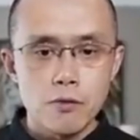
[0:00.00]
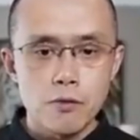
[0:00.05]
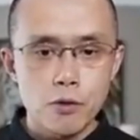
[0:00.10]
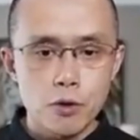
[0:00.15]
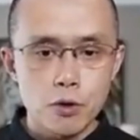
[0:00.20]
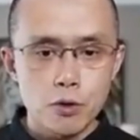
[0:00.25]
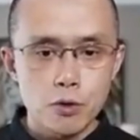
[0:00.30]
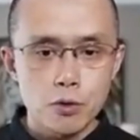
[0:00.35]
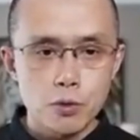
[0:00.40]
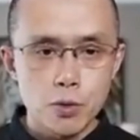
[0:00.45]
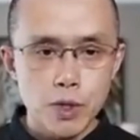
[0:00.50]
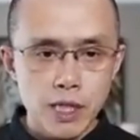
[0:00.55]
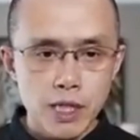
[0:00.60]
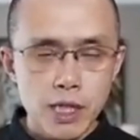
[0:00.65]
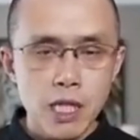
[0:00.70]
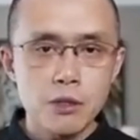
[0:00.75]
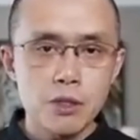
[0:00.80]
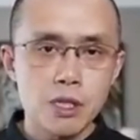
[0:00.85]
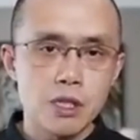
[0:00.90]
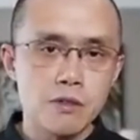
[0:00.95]
For
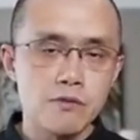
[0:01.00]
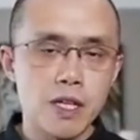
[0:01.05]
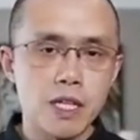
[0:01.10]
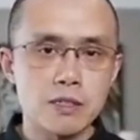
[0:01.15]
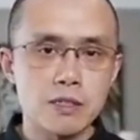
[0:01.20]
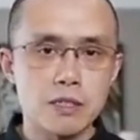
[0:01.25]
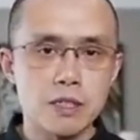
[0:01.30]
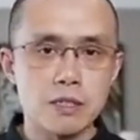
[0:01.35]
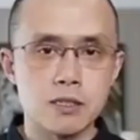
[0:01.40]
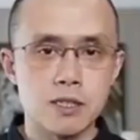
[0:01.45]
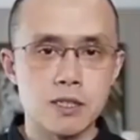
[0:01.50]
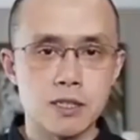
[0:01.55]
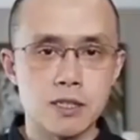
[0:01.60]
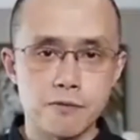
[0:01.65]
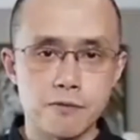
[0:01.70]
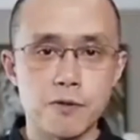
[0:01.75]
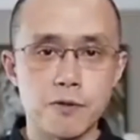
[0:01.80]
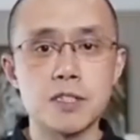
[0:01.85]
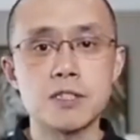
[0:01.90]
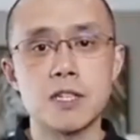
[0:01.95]
retail investors,
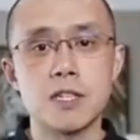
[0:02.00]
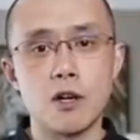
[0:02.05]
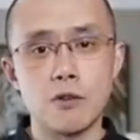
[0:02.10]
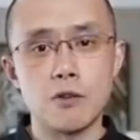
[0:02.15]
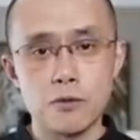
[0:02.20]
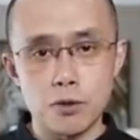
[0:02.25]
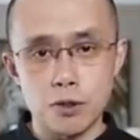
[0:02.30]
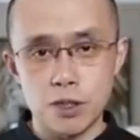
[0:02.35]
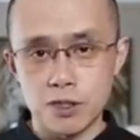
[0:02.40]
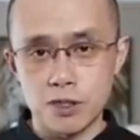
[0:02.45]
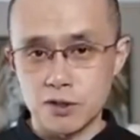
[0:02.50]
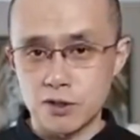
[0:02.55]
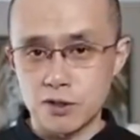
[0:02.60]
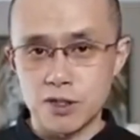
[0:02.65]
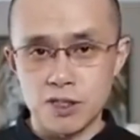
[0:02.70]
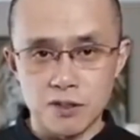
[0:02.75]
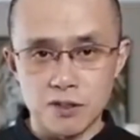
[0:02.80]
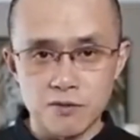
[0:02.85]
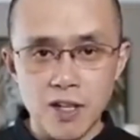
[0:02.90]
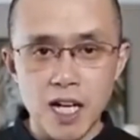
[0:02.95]
the first thing, of course, is
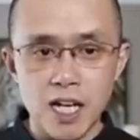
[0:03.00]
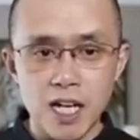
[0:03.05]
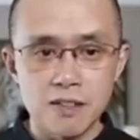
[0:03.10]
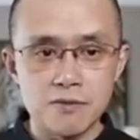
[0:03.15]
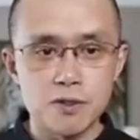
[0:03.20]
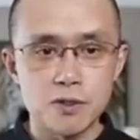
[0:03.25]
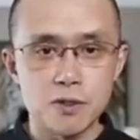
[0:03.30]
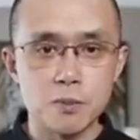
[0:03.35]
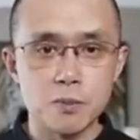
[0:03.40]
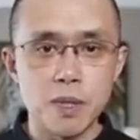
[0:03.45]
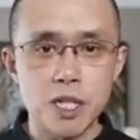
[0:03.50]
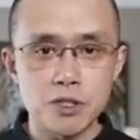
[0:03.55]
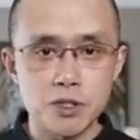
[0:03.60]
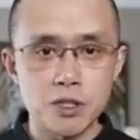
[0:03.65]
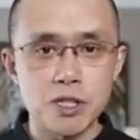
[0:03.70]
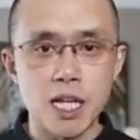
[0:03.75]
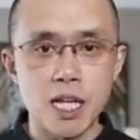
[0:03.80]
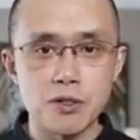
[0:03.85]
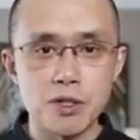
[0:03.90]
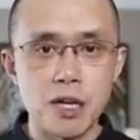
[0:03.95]
to survive. So make
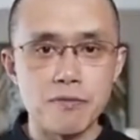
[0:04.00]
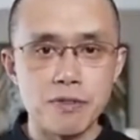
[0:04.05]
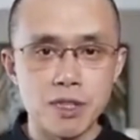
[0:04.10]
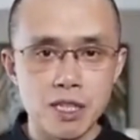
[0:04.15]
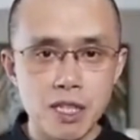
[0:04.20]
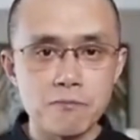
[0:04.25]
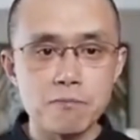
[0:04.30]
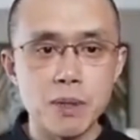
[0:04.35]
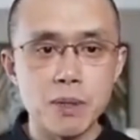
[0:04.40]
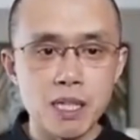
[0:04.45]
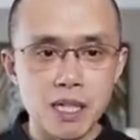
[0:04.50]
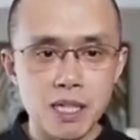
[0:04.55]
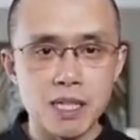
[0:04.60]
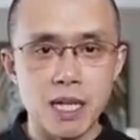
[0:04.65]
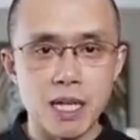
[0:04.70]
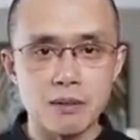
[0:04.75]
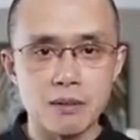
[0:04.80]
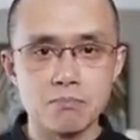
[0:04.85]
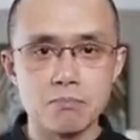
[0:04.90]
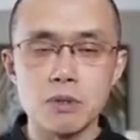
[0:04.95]
sure that you have enough money
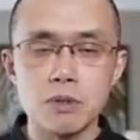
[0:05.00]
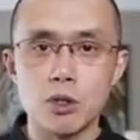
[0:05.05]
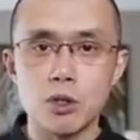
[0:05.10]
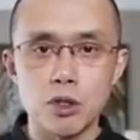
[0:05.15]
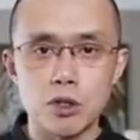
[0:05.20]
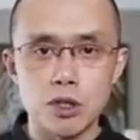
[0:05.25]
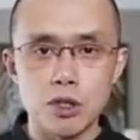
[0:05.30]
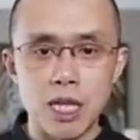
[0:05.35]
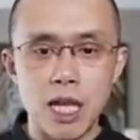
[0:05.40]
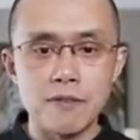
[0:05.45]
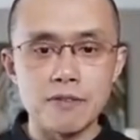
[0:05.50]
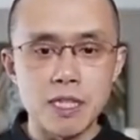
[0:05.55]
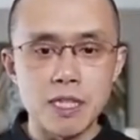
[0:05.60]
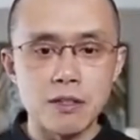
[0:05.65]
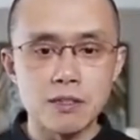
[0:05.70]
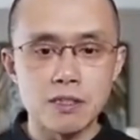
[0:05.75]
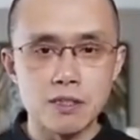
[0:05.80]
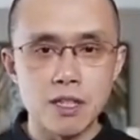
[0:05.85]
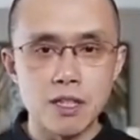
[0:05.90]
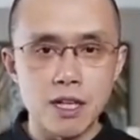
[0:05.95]
that your
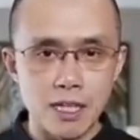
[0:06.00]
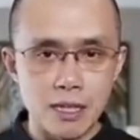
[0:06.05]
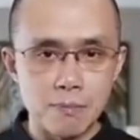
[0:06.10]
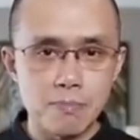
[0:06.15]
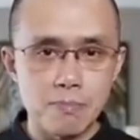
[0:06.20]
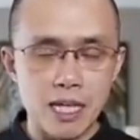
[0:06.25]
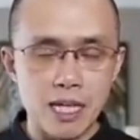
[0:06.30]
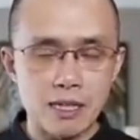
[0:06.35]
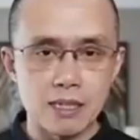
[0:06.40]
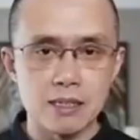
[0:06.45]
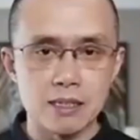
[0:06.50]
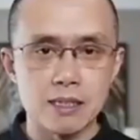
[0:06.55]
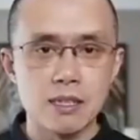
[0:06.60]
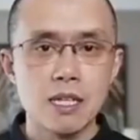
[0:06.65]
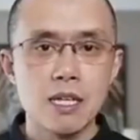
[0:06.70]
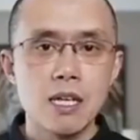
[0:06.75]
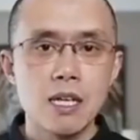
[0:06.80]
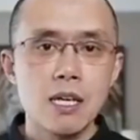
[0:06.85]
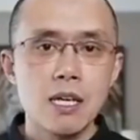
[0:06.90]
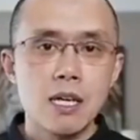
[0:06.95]
lifestyle is not impacted.
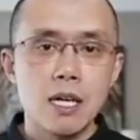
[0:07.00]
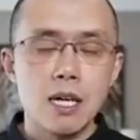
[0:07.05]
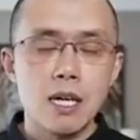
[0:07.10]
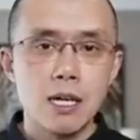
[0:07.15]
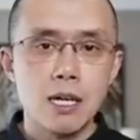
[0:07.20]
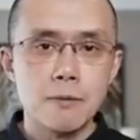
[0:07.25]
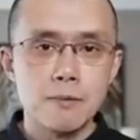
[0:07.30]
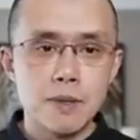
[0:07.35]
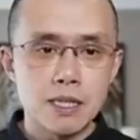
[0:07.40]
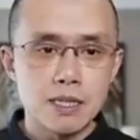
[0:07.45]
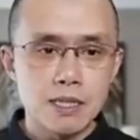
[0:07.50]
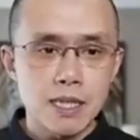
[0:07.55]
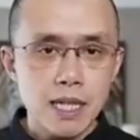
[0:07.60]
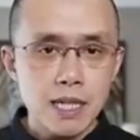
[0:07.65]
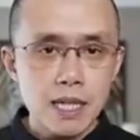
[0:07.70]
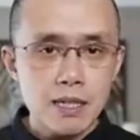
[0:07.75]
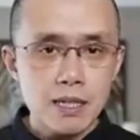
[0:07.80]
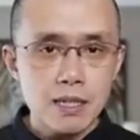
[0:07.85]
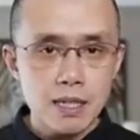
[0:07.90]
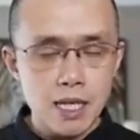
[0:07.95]
The
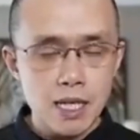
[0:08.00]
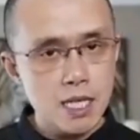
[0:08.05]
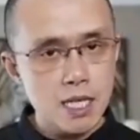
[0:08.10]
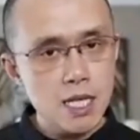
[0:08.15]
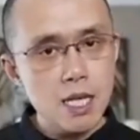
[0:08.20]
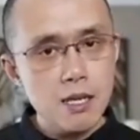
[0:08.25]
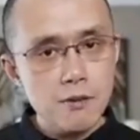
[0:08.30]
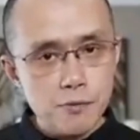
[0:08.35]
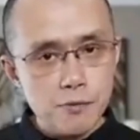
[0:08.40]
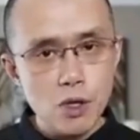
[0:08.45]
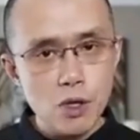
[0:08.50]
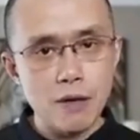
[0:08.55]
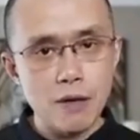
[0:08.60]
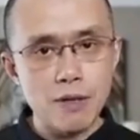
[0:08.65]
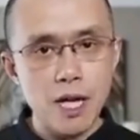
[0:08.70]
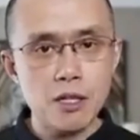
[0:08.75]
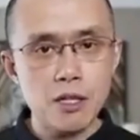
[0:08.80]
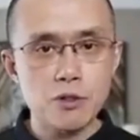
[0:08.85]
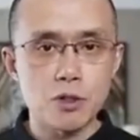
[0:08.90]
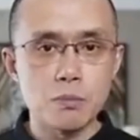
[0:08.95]
second thing, if you
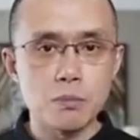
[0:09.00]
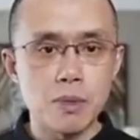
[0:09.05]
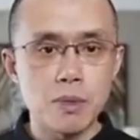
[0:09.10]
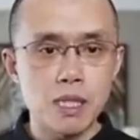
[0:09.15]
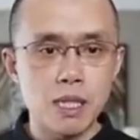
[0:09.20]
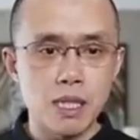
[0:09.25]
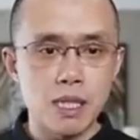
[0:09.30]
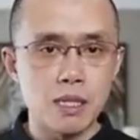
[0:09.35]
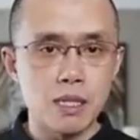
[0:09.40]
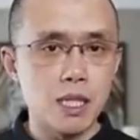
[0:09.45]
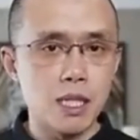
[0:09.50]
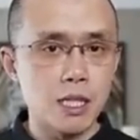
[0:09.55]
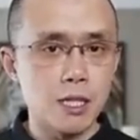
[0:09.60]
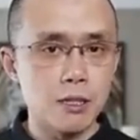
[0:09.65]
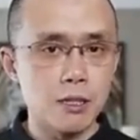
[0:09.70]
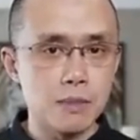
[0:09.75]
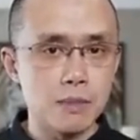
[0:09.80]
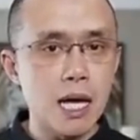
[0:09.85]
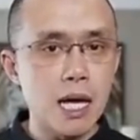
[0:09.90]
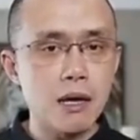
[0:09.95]
have extra money,
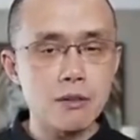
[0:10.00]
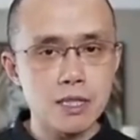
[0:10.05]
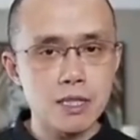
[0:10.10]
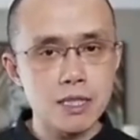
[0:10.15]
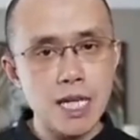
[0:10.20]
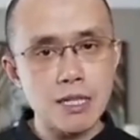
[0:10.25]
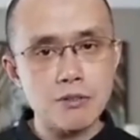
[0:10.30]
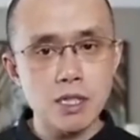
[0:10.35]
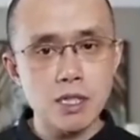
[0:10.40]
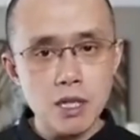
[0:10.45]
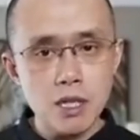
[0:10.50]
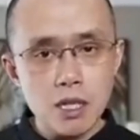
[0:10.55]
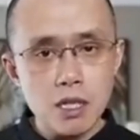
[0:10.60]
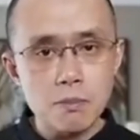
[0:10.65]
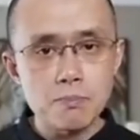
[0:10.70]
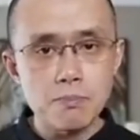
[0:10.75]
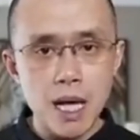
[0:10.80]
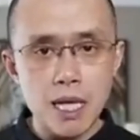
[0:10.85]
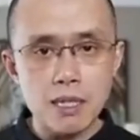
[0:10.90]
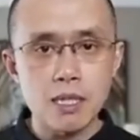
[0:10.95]
now is actually
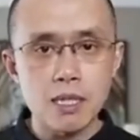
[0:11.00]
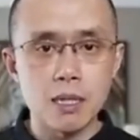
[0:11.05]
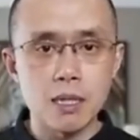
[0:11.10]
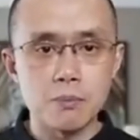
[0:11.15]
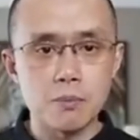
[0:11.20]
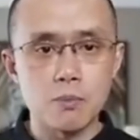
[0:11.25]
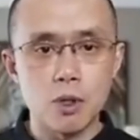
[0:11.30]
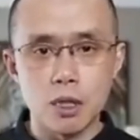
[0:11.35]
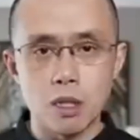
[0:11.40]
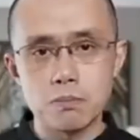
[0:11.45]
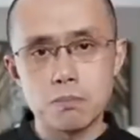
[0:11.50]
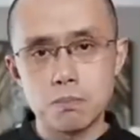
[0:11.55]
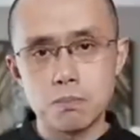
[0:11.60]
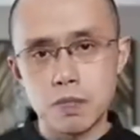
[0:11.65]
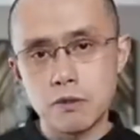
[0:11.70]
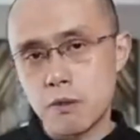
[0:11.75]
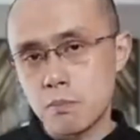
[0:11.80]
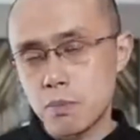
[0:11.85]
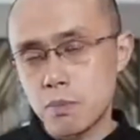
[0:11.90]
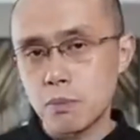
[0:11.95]
not a bad time. Well,
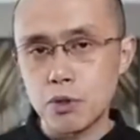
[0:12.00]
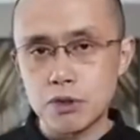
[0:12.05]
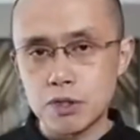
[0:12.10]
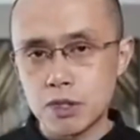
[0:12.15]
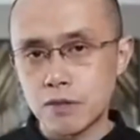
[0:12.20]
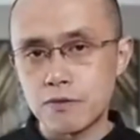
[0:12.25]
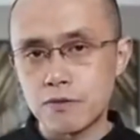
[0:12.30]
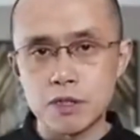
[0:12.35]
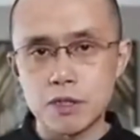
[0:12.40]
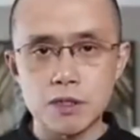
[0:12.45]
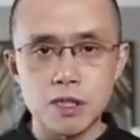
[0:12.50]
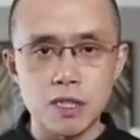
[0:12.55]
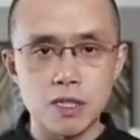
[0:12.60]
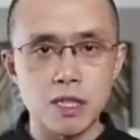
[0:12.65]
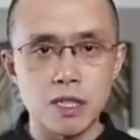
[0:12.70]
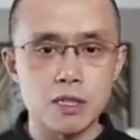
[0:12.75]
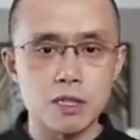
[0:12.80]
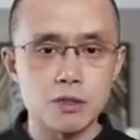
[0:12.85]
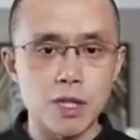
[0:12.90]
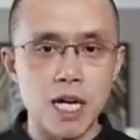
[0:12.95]
different people use different
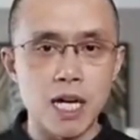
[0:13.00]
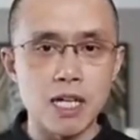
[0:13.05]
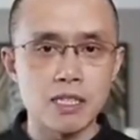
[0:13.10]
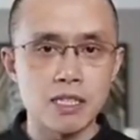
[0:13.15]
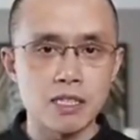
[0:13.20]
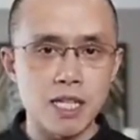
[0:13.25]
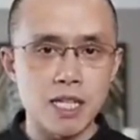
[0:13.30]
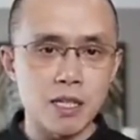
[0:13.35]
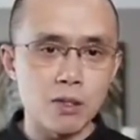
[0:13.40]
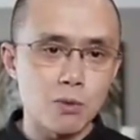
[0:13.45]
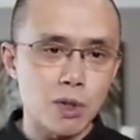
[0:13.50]
strategies.